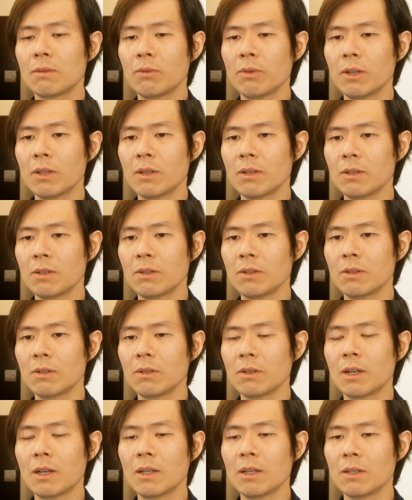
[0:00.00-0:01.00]
whether you
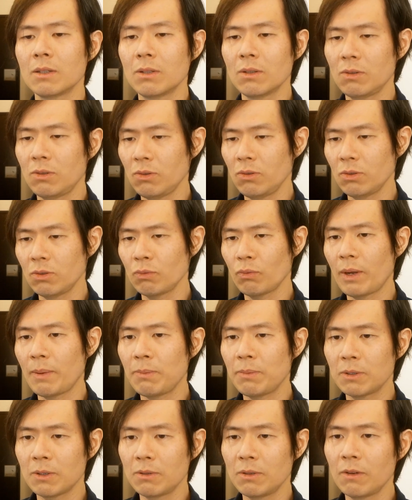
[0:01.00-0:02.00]
kind of just use
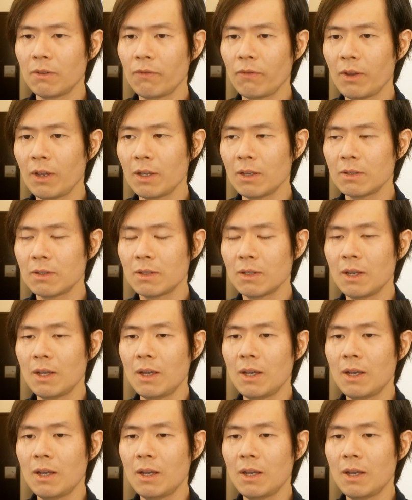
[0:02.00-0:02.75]
wipes on your face,